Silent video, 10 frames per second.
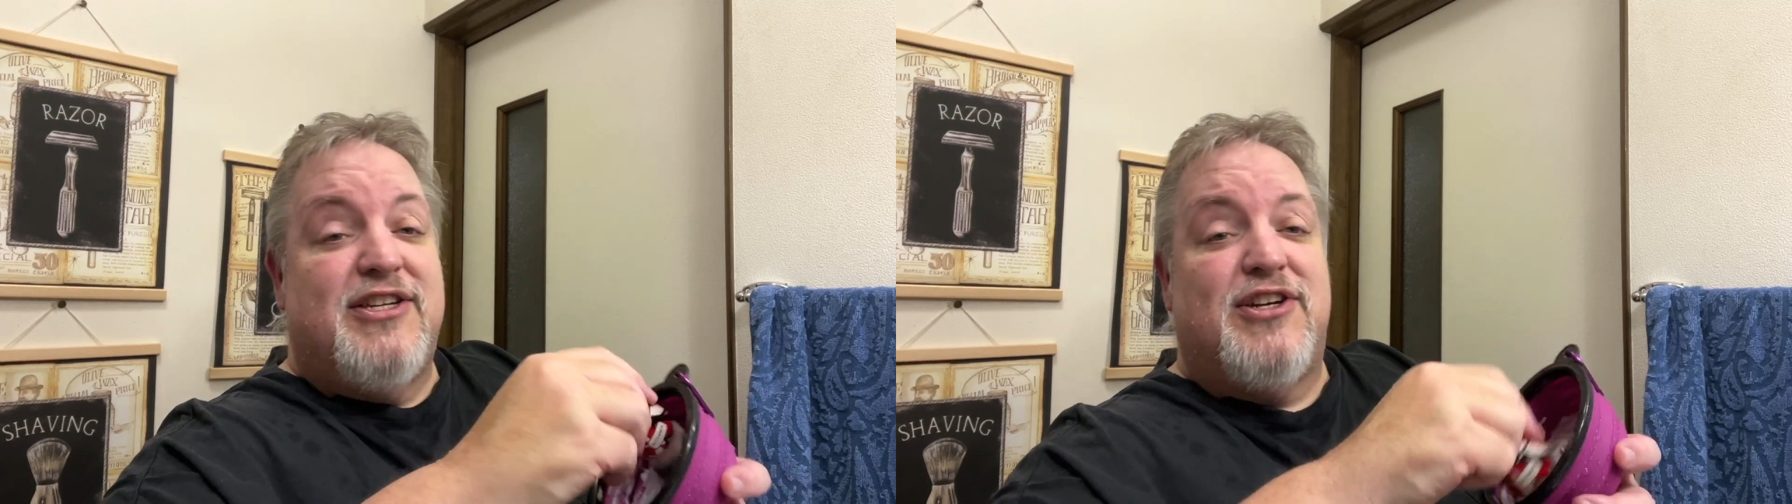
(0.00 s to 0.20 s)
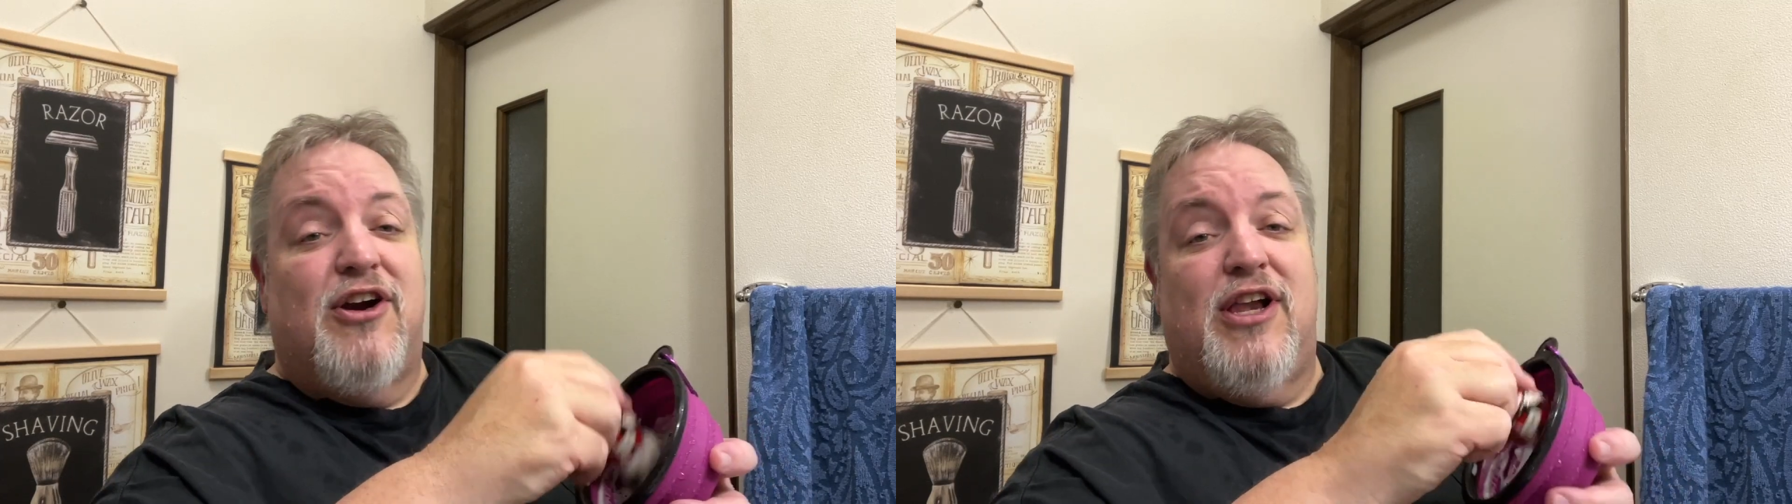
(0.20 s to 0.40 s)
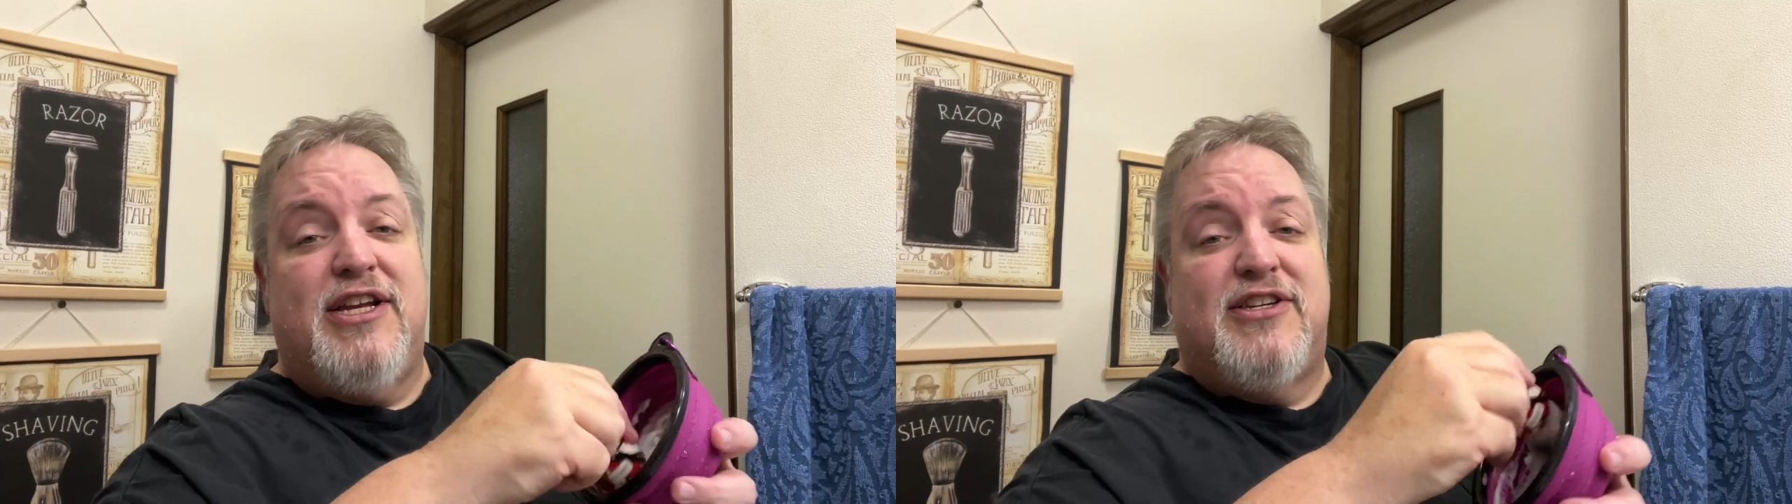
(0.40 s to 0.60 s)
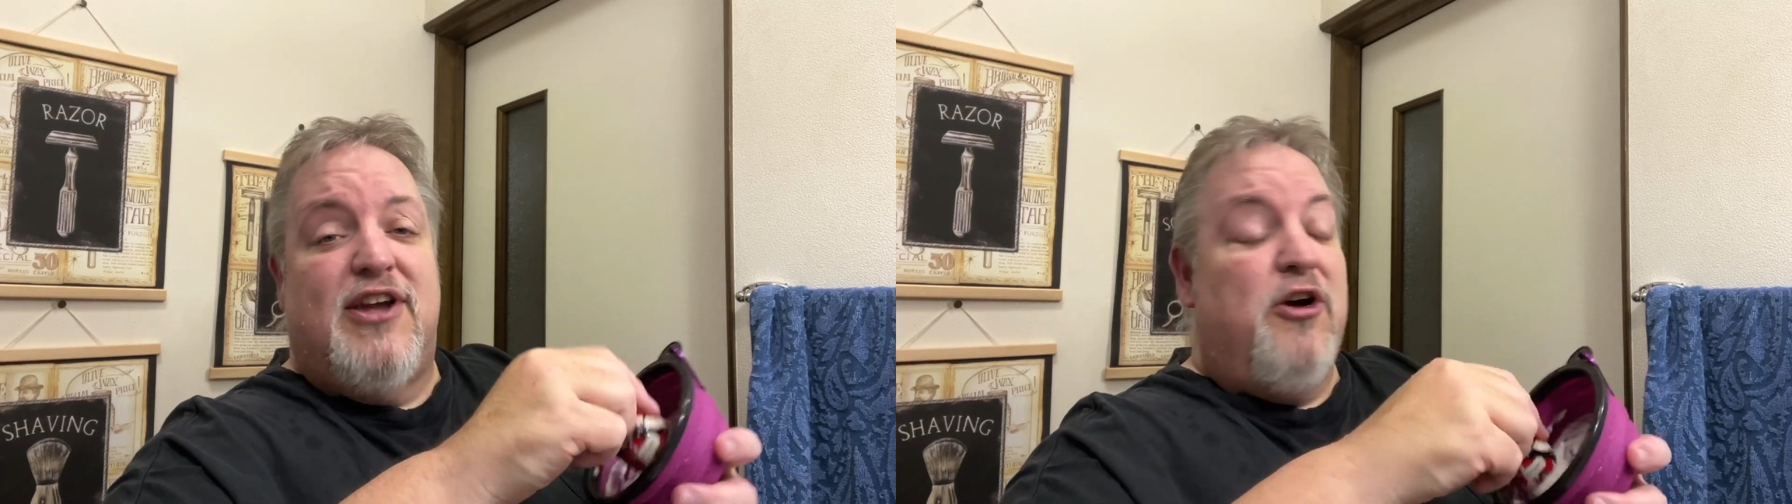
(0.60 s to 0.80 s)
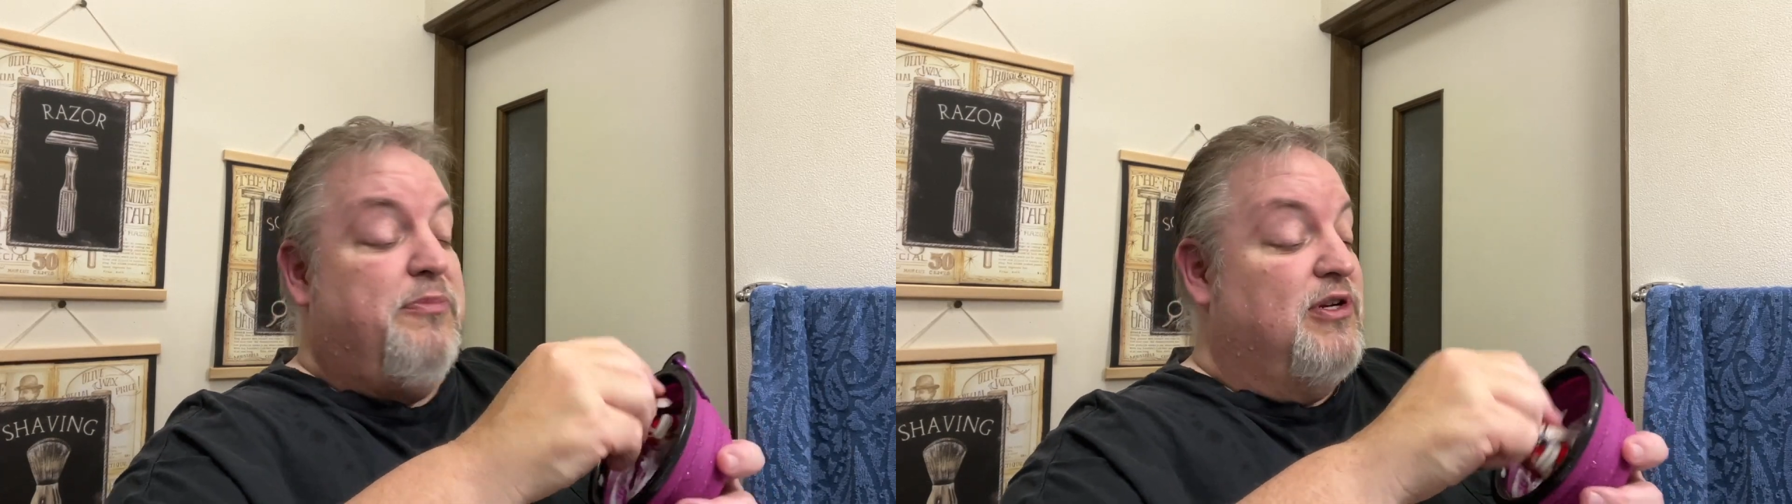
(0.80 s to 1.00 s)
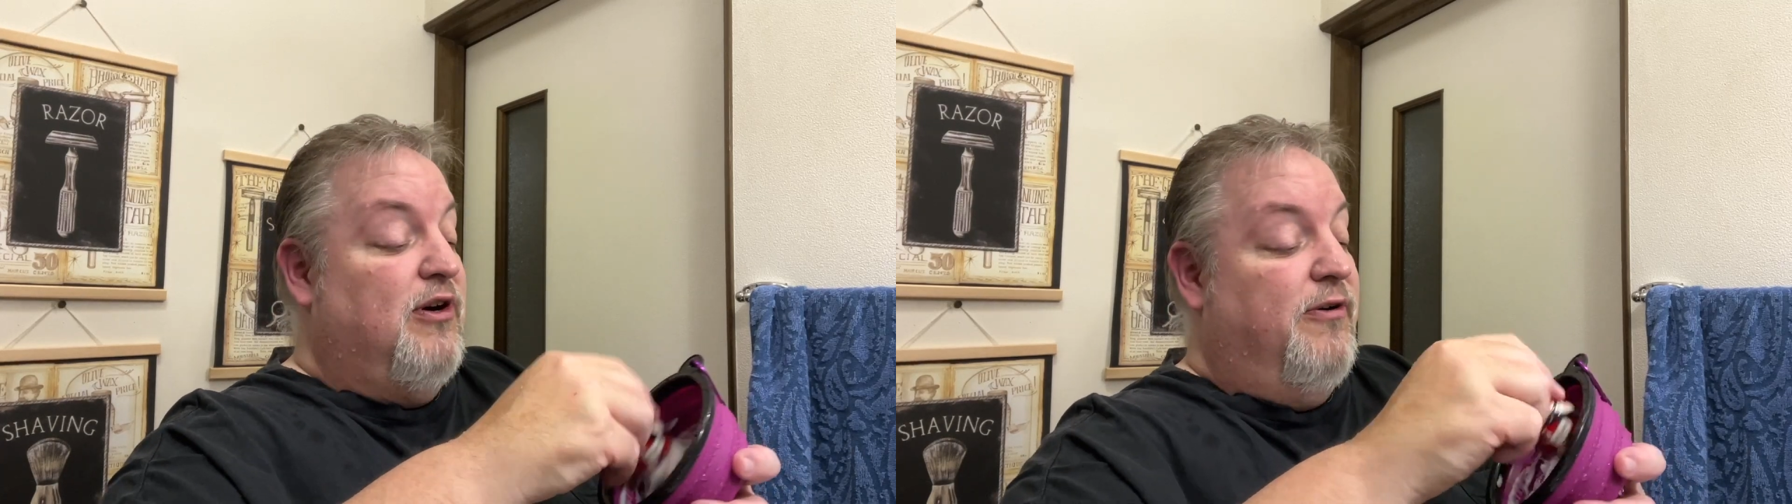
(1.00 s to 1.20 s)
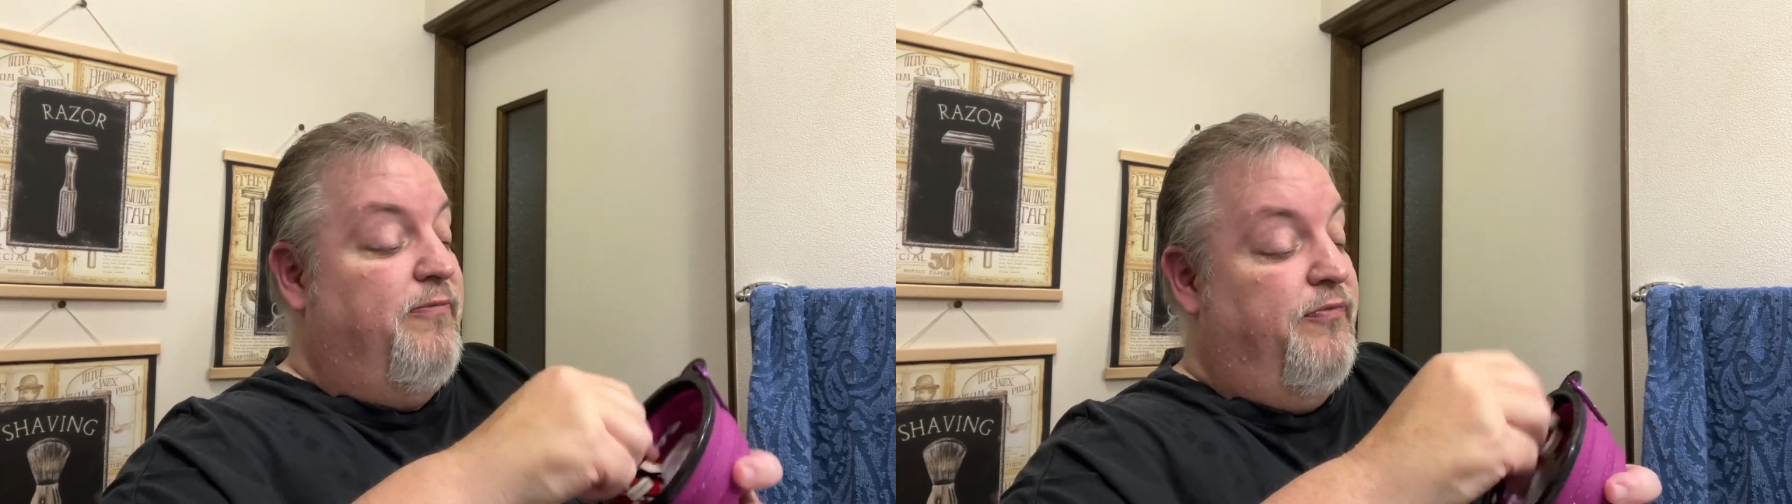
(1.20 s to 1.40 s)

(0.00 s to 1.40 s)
Sterling soaps are